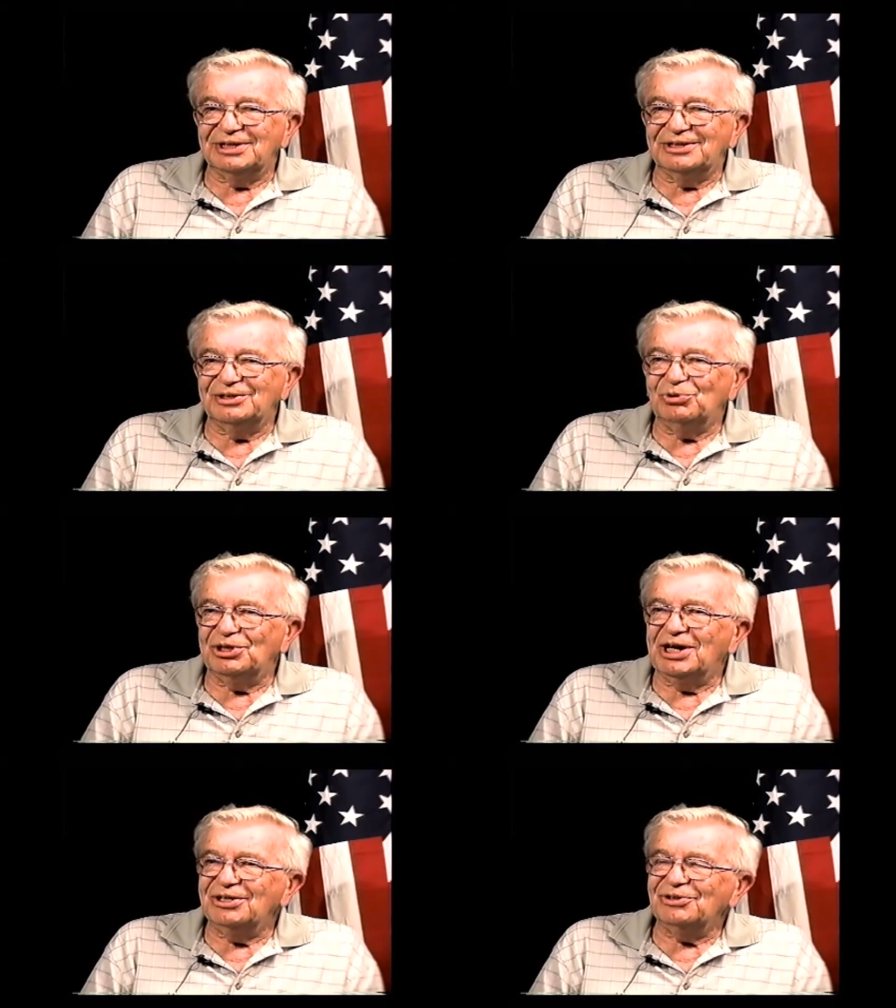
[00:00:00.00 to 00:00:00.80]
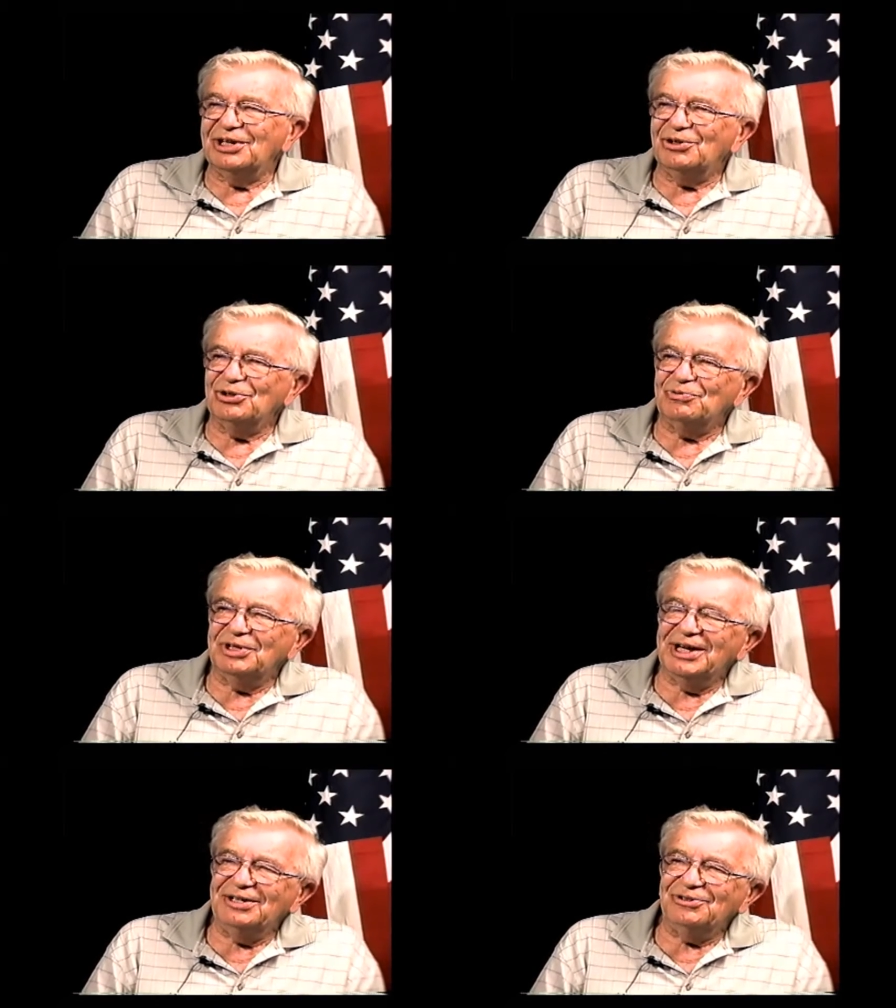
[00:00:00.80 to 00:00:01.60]
don't know how to
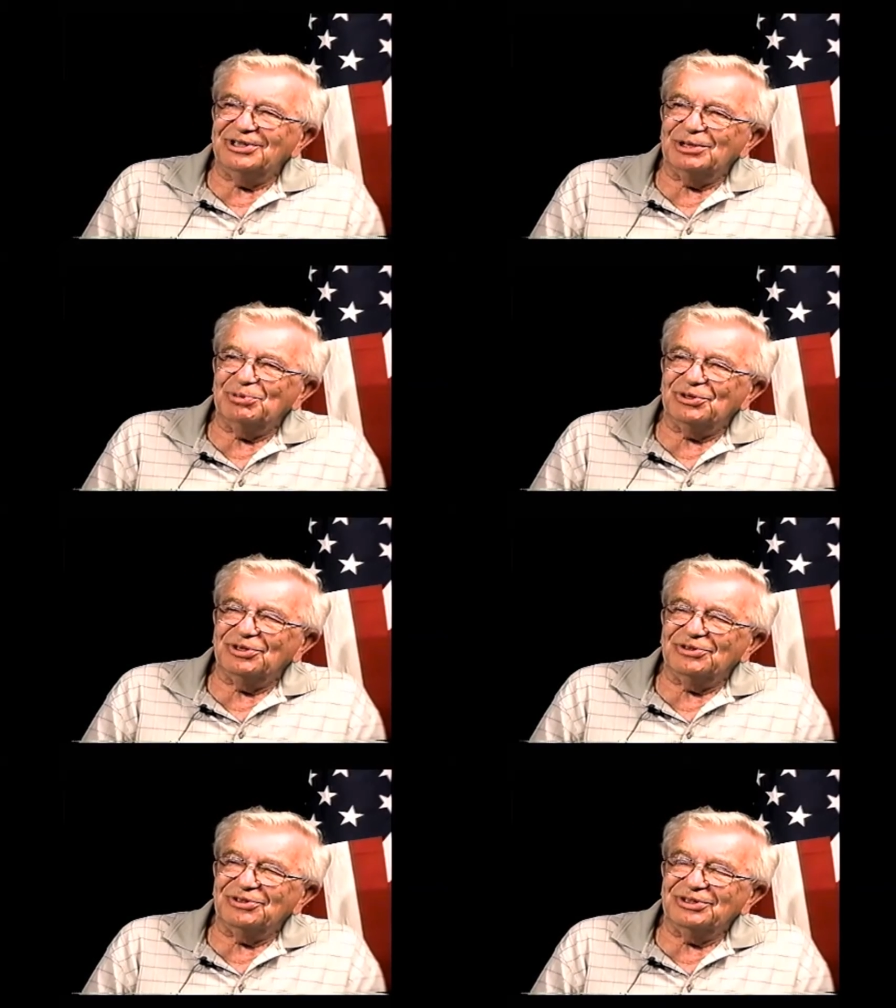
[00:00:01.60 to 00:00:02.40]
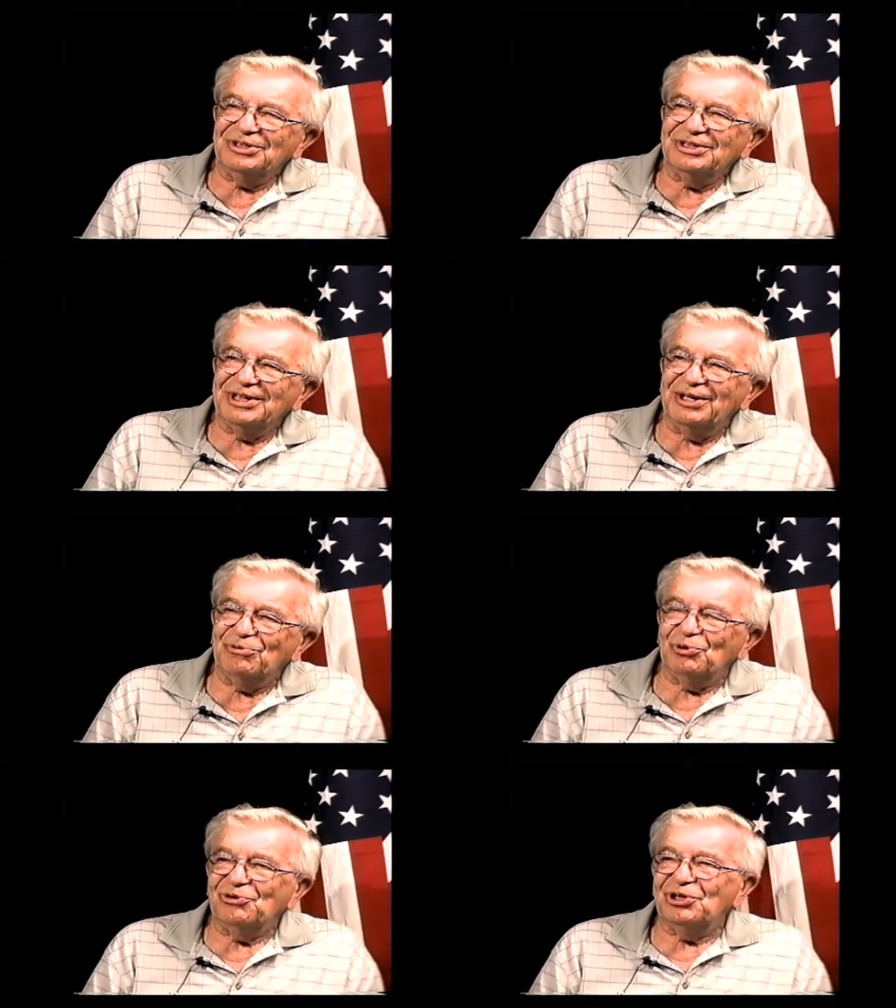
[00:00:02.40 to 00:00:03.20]
answer that, because I
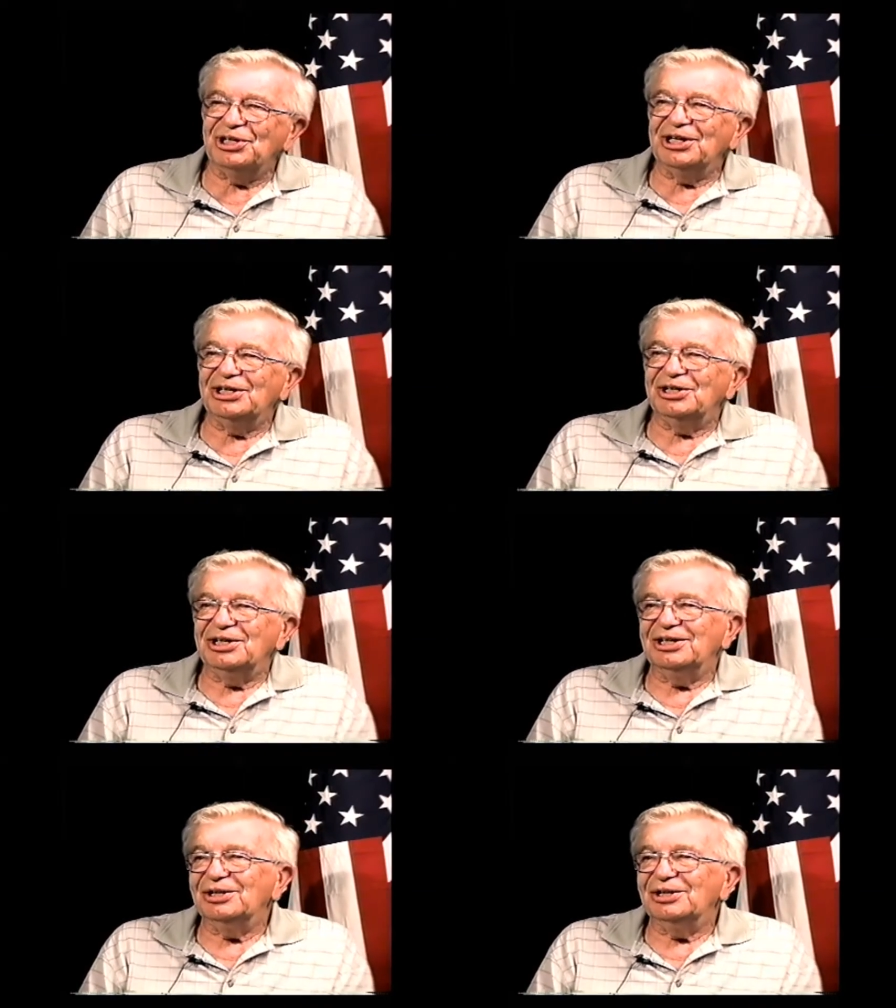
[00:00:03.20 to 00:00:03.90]
was sitting in a